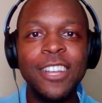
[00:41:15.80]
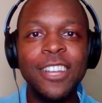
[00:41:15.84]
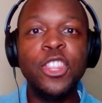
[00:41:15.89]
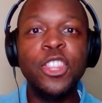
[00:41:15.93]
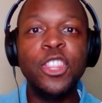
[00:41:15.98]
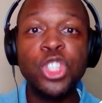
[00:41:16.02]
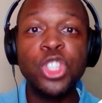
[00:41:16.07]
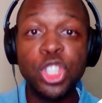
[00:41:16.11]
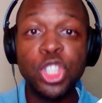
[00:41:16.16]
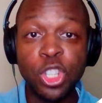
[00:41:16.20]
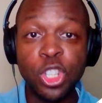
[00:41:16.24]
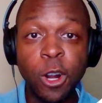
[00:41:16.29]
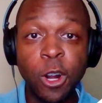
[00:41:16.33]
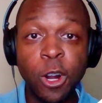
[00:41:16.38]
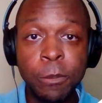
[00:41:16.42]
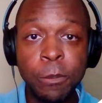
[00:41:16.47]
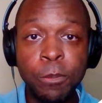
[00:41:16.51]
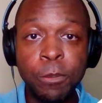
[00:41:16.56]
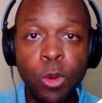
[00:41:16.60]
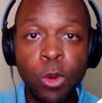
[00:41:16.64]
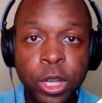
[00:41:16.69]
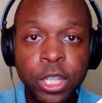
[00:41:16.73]
The
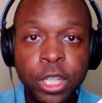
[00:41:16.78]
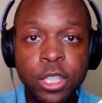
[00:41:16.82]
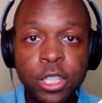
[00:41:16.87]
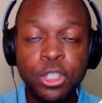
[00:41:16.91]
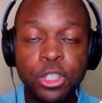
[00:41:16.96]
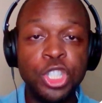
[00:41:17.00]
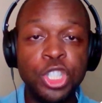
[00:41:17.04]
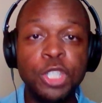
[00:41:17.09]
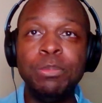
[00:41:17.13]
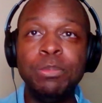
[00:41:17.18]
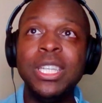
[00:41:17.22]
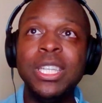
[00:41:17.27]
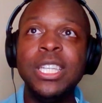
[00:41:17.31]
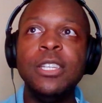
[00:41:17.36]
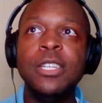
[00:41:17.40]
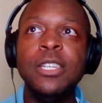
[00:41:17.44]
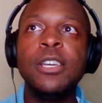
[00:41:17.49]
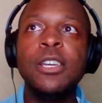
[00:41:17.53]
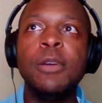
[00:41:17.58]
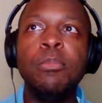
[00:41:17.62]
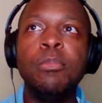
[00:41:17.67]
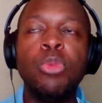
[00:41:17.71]
starting point should
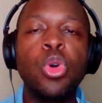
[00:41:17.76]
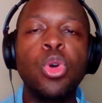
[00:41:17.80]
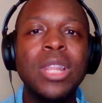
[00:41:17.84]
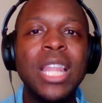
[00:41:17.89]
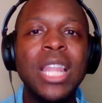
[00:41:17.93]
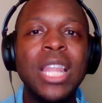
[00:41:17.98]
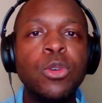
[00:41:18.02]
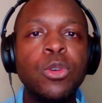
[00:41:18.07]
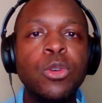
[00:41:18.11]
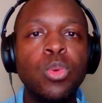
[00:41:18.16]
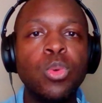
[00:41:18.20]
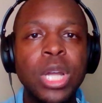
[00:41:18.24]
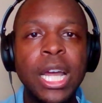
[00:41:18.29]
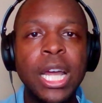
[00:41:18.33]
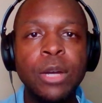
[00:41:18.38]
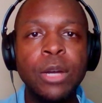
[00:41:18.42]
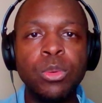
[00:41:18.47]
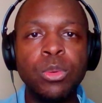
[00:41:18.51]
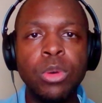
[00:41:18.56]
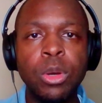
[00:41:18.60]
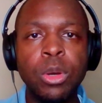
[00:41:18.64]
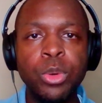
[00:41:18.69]
be more like what I
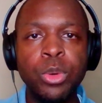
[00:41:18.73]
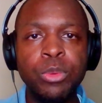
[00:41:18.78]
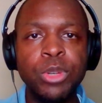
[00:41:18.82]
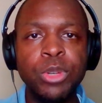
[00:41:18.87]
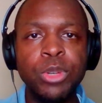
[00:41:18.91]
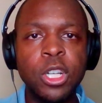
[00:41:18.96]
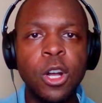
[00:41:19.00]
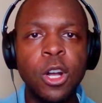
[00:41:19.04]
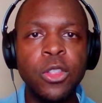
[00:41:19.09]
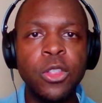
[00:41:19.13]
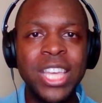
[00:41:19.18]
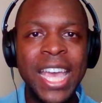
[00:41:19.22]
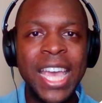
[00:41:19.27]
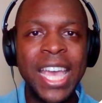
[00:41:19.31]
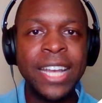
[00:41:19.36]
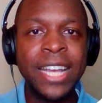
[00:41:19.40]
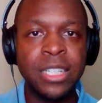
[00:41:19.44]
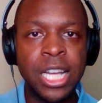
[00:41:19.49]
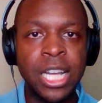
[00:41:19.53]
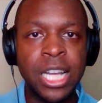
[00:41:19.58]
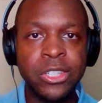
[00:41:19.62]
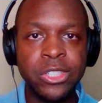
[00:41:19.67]
what we would call the
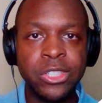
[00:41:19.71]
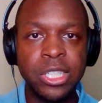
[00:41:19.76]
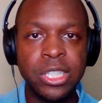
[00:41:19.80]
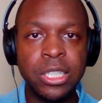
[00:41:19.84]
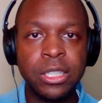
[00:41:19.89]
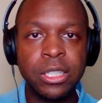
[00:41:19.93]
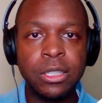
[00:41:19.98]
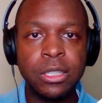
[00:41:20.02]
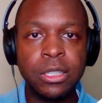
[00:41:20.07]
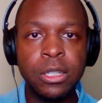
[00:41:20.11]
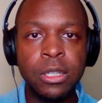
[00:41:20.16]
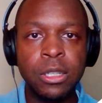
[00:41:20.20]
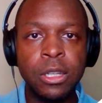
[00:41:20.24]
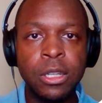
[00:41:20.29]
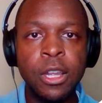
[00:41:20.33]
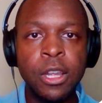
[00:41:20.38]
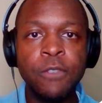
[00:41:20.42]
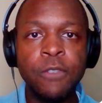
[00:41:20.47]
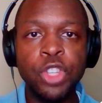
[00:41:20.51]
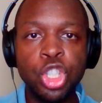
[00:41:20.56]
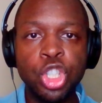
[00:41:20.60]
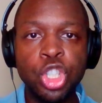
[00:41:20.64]
agnostic.
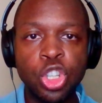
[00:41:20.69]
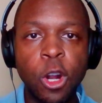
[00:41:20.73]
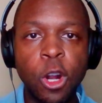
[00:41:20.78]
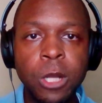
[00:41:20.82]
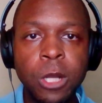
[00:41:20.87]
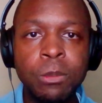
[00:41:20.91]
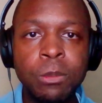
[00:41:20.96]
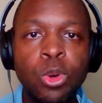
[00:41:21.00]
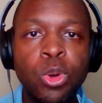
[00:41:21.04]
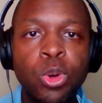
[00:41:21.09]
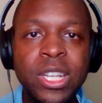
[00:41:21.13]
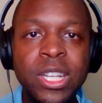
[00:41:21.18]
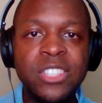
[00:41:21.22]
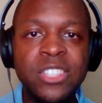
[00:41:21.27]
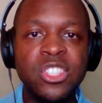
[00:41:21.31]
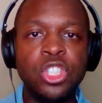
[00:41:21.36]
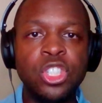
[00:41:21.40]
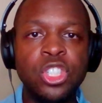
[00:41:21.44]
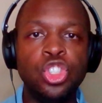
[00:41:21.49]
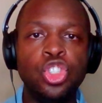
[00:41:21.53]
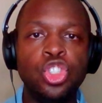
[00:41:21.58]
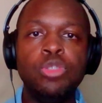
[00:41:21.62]
The starting point is
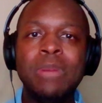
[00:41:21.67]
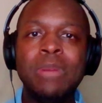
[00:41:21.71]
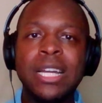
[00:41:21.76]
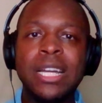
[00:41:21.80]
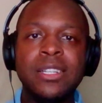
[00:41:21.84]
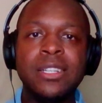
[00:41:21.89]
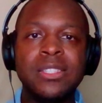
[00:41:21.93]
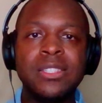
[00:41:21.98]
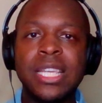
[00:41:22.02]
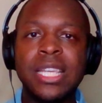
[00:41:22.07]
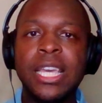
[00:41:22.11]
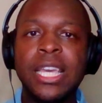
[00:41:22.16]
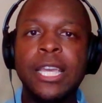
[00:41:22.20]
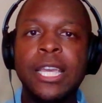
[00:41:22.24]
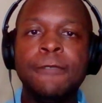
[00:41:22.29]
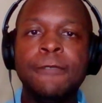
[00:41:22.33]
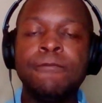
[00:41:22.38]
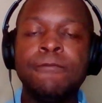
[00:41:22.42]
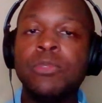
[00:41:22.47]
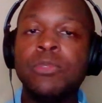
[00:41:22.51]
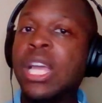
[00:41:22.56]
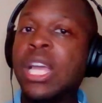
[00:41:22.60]
to zoom out and say,
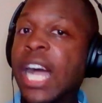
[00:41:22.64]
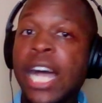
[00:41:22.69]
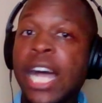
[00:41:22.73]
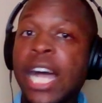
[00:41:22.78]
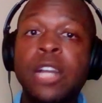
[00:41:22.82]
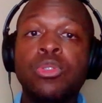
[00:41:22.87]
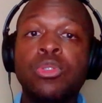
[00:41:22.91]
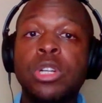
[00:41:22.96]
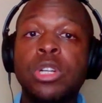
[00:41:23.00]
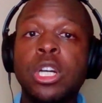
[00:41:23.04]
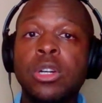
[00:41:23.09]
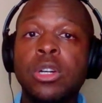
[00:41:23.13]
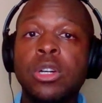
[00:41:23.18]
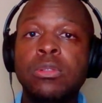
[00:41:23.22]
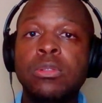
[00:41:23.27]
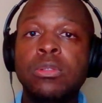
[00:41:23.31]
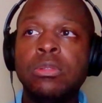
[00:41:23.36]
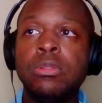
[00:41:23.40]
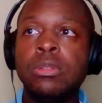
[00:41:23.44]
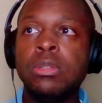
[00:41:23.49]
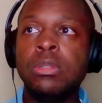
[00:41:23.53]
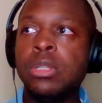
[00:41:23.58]
I don't know.
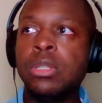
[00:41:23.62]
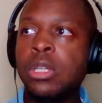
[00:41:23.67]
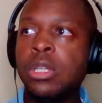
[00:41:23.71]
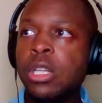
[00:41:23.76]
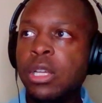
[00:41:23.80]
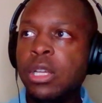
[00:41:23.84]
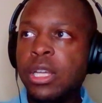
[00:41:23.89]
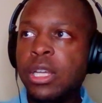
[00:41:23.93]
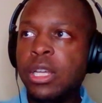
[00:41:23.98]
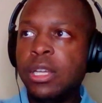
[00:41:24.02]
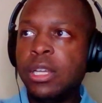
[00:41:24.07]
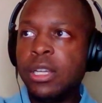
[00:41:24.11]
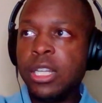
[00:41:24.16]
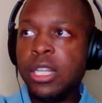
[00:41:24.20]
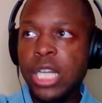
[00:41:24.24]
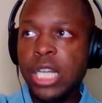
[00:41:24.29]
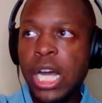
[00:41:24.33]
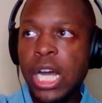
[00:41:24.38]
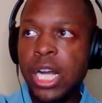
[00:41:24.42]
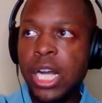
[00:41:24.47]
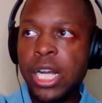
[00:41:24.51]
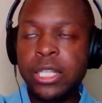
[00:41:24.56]

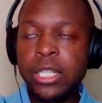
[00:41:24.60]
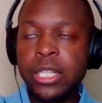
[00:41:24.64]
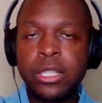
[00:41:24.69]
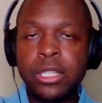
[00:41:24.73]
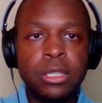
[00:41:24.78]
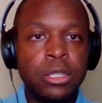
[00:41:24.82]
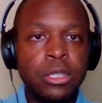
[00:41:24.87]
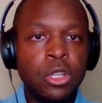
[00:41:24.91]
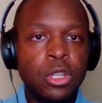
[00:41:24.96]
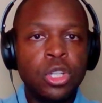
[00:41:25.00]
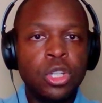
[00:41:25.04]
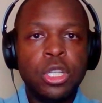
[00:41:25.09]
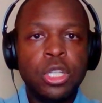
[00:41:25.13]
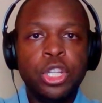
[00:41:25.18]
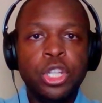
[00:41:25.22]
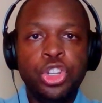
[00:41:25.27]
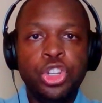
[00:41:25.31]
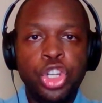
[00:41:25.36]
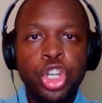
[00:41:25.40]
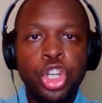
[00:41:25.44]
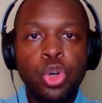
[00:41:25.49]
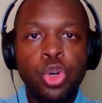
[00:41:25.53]
God,
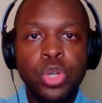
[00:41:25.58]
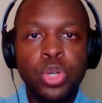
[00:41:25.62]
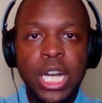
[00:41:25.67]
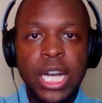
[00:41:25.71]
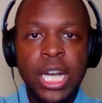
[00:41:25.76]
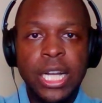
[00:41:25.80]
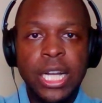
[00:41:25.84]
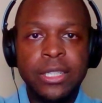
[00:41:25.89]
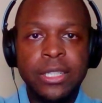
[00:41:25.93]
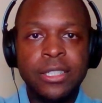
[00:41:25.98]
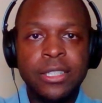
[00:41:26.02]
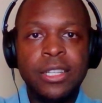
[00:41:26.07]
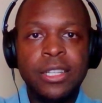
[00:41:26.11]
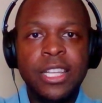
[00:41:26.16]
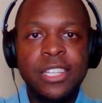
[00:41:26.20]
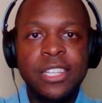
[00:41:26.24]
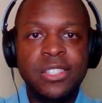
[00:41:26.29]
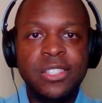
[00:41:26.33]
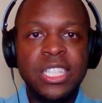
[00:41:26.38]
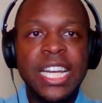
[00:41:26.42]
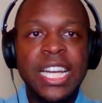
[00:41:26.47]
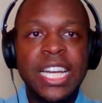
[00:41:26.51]
no God
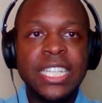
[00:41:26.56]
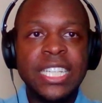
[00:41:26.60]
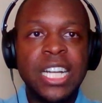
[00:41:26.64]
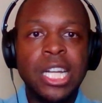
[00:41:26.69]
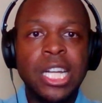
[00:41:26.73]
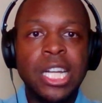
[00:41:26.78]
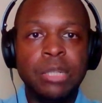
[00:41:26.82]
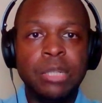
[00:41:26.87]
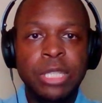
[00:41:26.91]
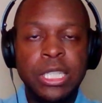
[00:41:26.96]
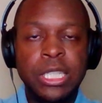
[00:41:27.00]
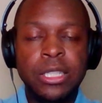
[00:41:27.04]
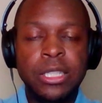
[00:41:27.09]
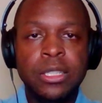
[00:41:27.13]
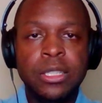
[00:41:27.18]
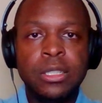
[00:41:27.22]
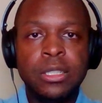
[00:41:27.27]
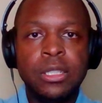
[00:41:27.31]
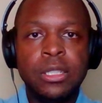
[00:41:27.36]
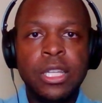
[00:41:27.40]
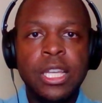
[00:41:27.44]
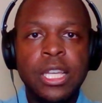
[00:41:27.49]
is the dichotomy.
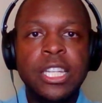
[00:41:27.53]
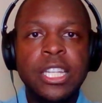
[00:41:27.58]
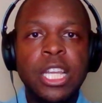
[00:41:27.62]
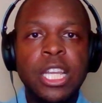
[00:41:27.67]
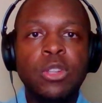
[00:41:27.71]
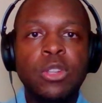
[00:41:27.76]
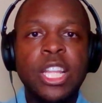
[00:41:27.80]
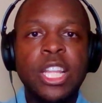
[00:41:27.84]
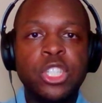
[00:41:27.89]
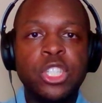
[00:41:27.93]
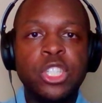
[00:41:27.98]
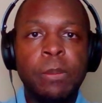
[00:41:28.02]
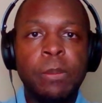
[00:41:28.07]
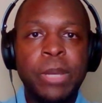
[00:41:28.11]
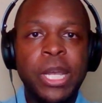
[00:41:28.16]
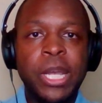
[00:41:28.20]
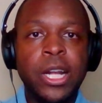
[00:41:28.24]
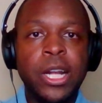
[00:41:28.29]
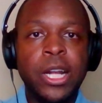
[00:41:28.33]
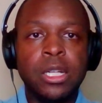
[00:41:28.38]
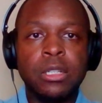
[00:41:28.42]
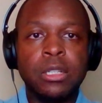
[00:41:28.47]
Now let's
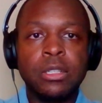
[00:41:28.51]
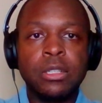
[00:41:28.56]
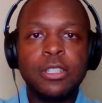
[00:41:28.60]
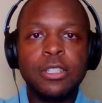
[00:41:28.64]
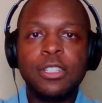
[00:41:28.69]
compare.